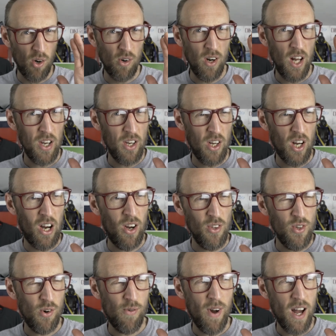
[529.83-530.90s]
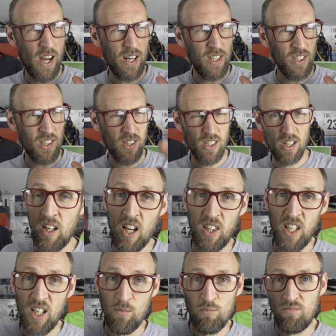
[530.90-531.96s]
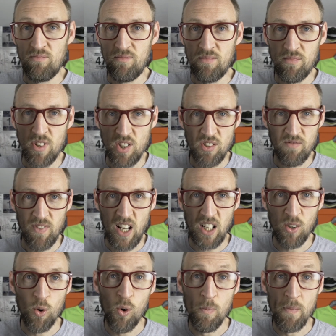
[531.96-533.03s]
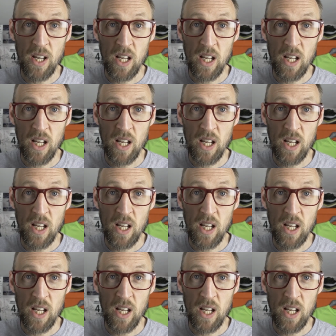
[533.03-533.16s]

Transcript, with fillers: runner, on your right. And they just ignored